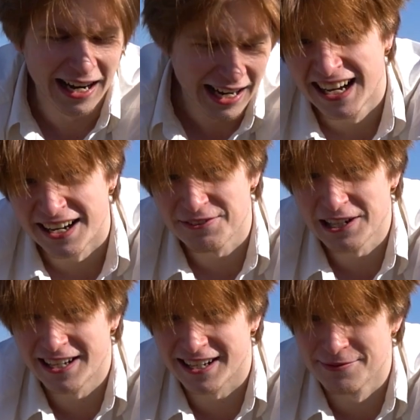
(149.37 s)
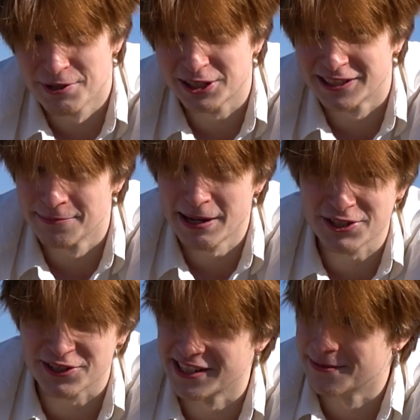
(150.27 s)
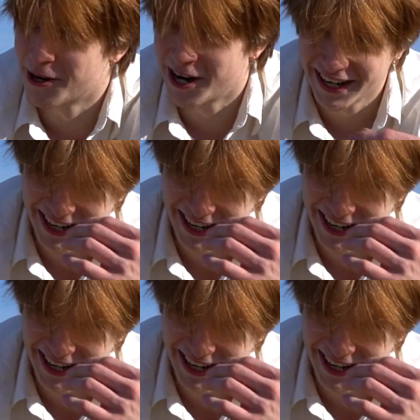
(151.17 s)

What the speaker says: I feel like I'm not in the Matrix anymore.